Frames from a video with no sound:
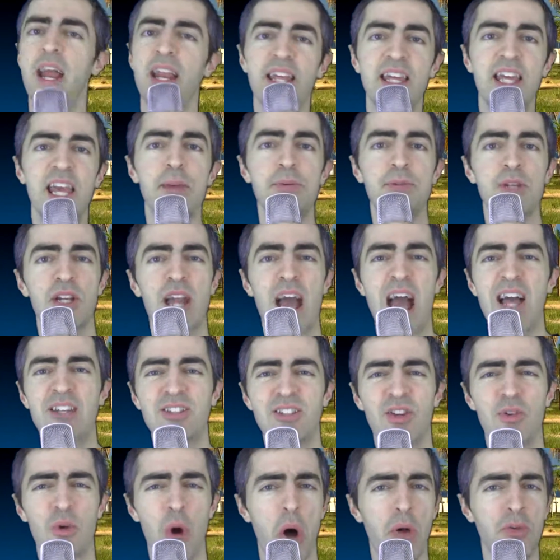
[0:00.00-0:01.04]
And he keeps on
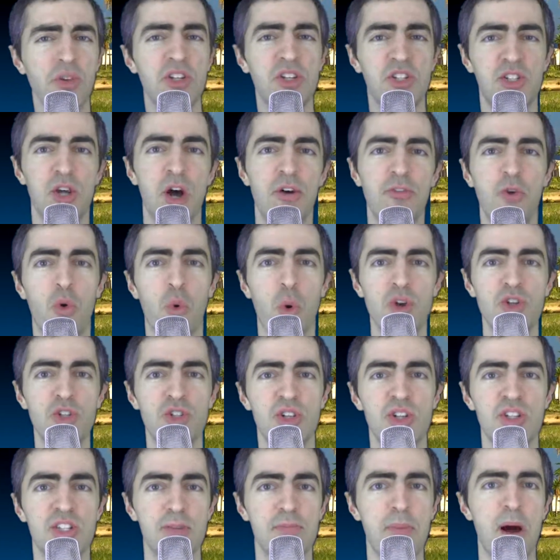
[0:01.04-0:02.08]
asking you all these tough
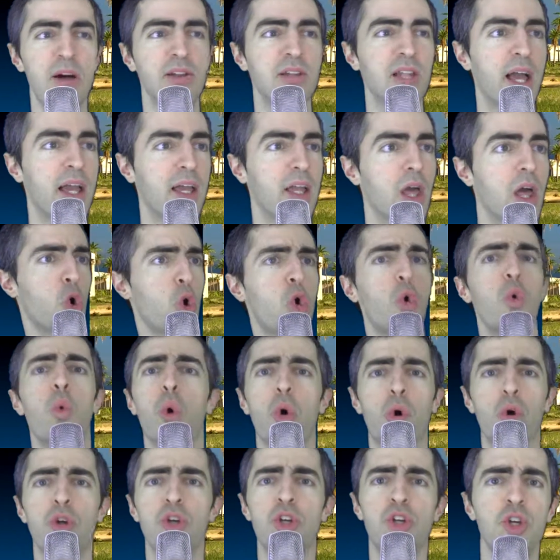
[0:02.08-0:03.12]
questions about, like,
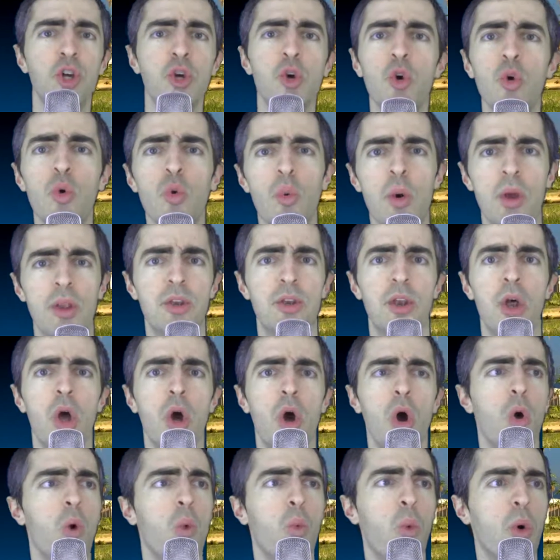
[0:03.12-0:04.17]
who are you and
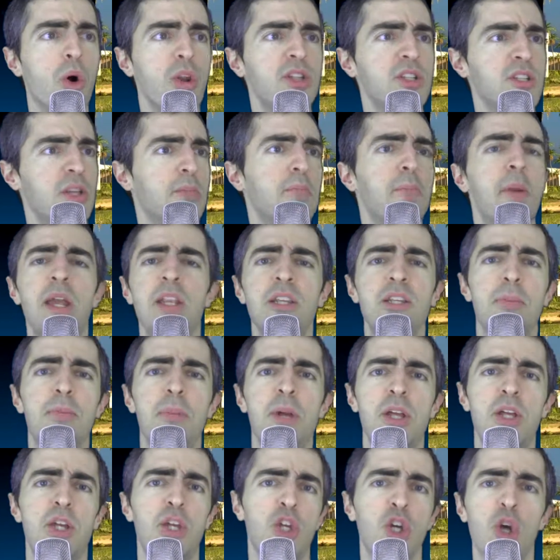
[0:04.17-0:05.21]
what does it mean to
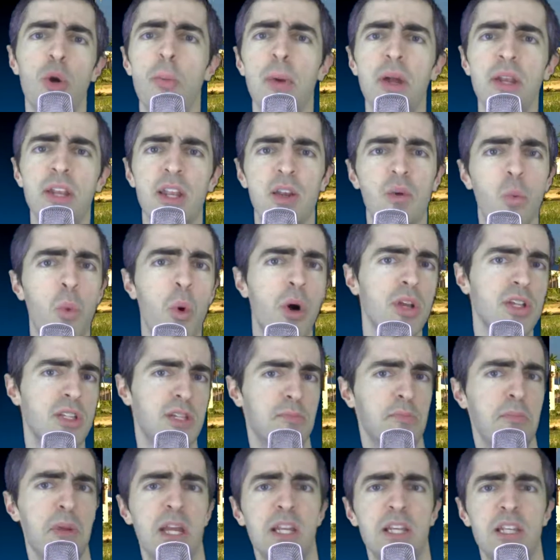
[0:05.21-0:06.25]
be human and what does
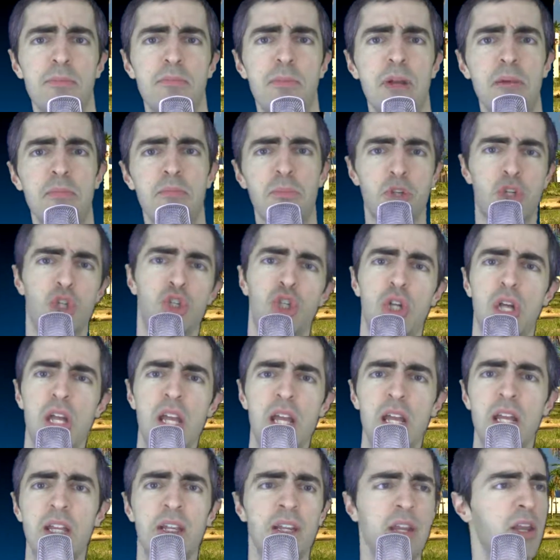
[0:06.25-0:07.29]
it mean to be
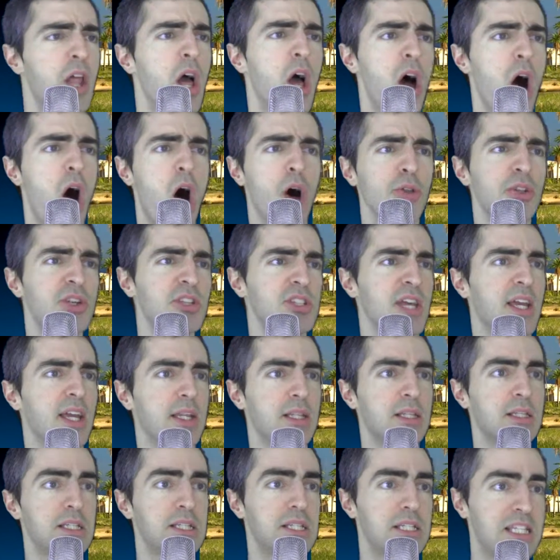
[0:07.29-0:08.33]
machine and all these like
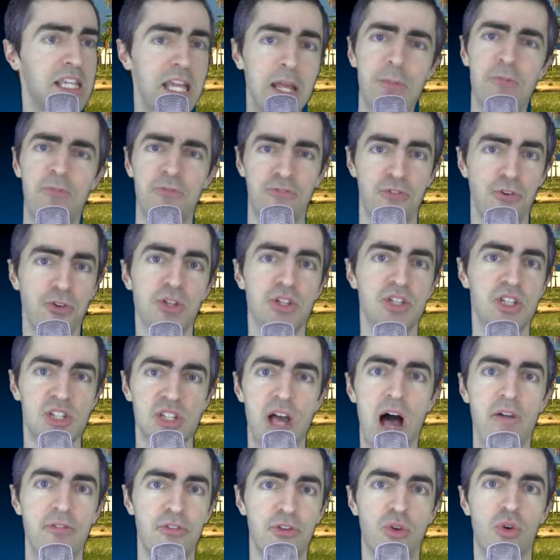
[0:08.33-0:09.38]
deep
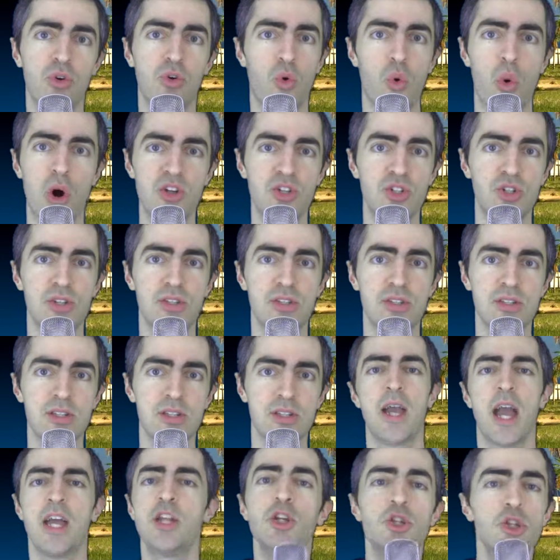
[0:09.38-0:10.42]
philosophical
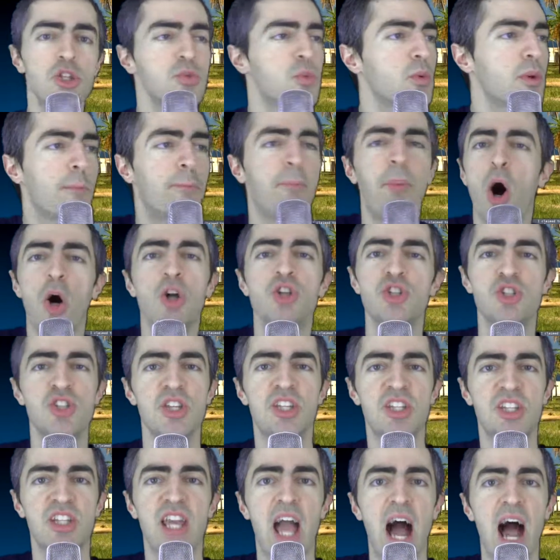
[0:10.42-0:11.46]
questions and you just want to punch
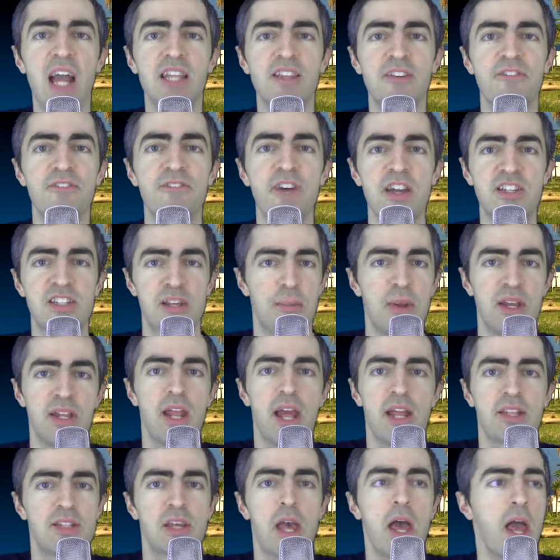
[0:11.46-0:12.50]
this guy in the face. I mean,
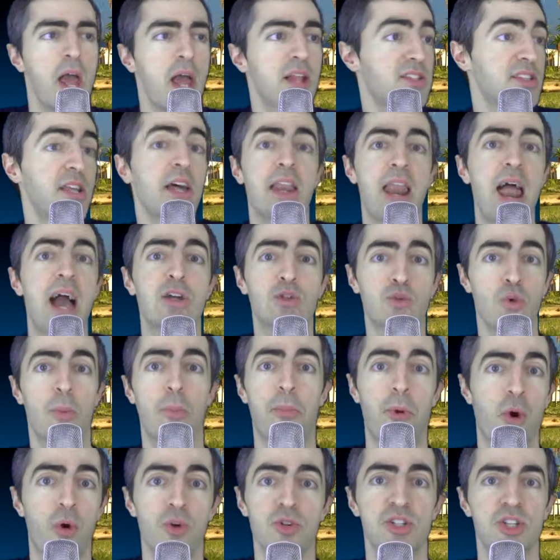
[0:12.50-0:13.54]
it's it's not an actual
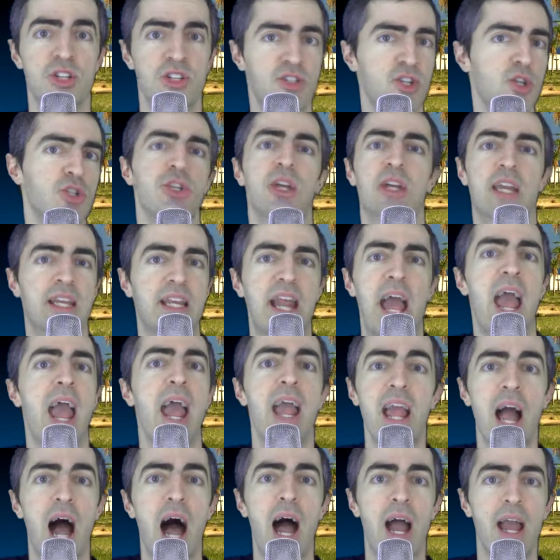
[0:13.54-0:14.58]
person, it's just like an
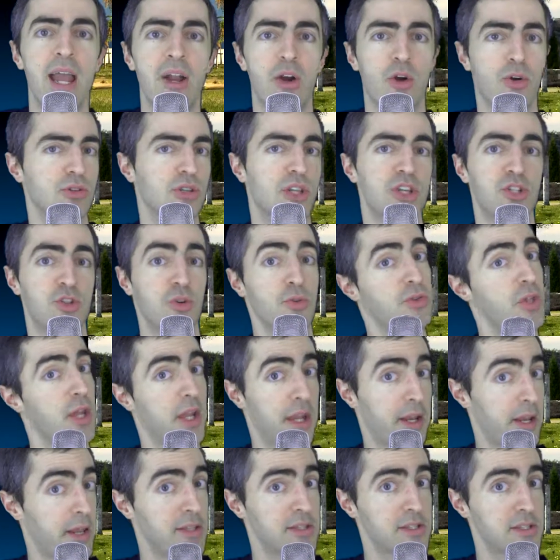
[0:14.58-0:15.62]
AI or at least you
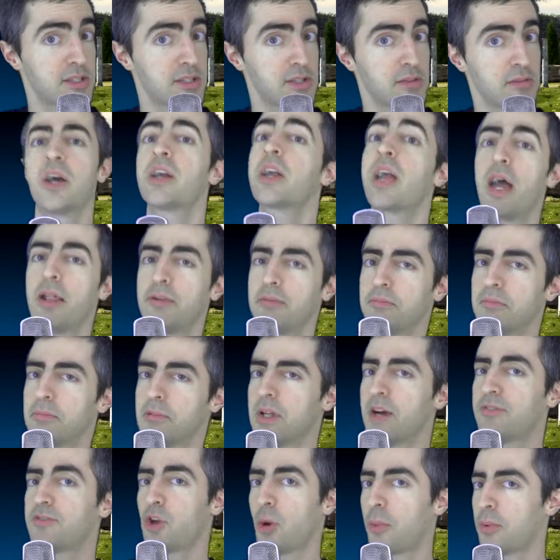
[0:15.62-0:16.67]
think it is. Again,
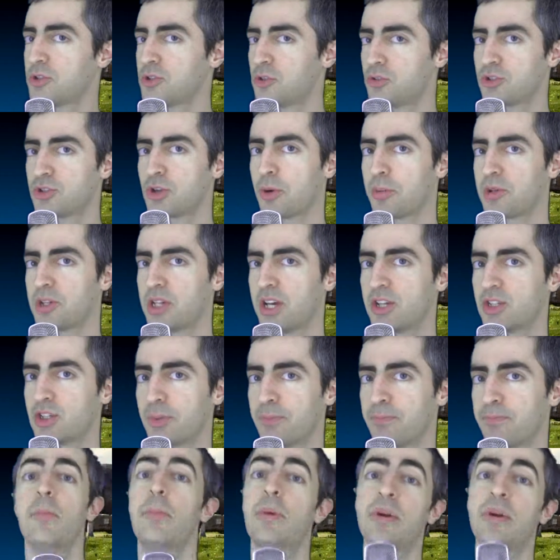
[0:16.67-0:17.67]
left open to interpretation.